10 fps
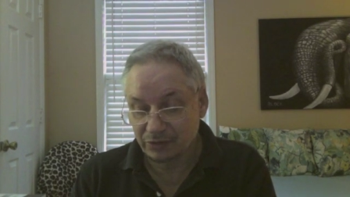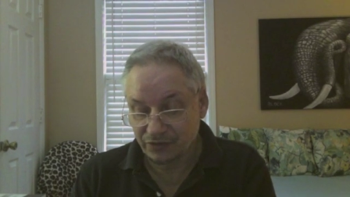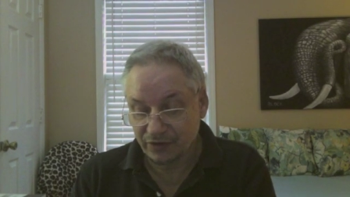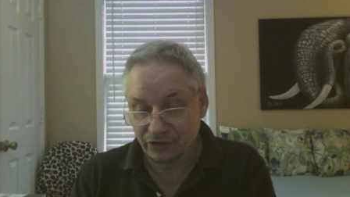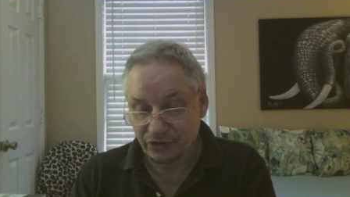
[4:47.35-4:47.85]

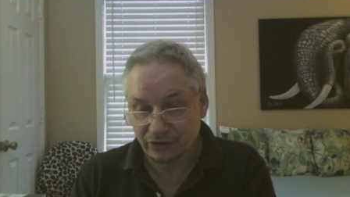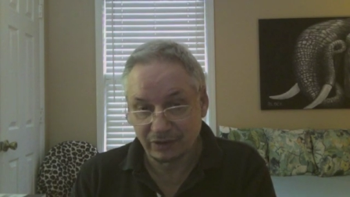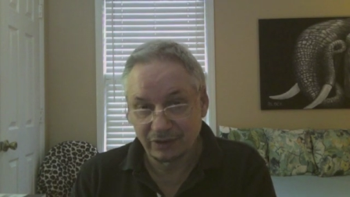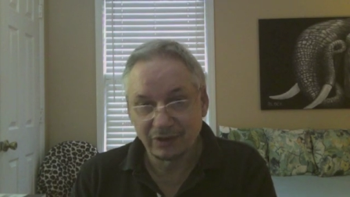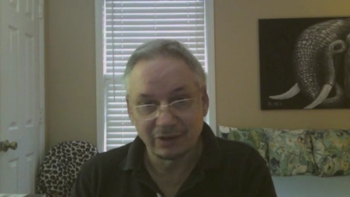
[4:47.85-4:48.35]
Version,
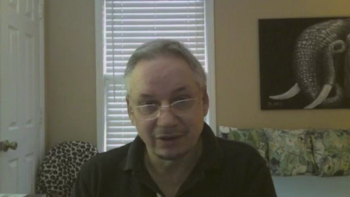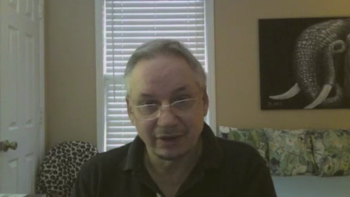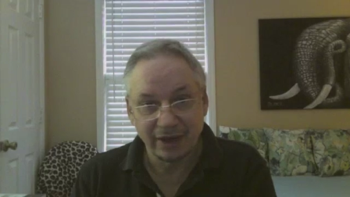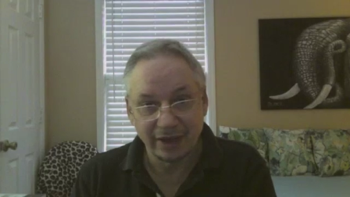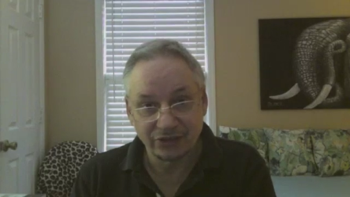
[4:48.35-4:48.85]

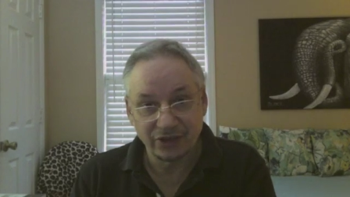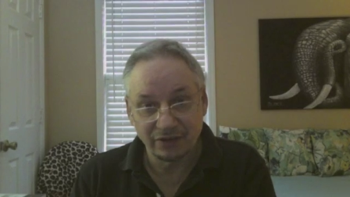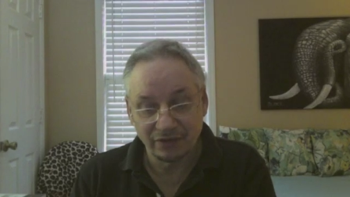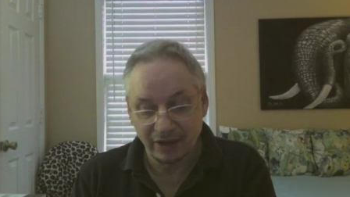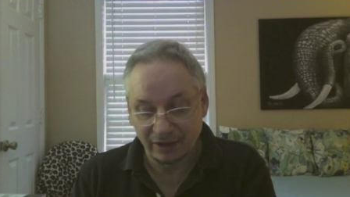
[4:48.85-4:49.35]

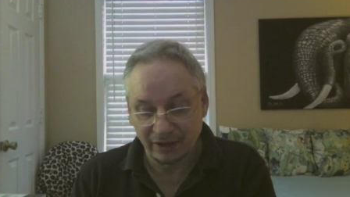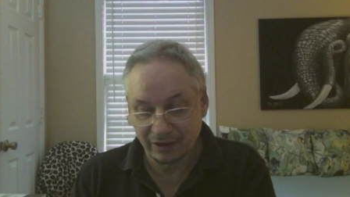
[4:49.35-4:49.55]
KJV.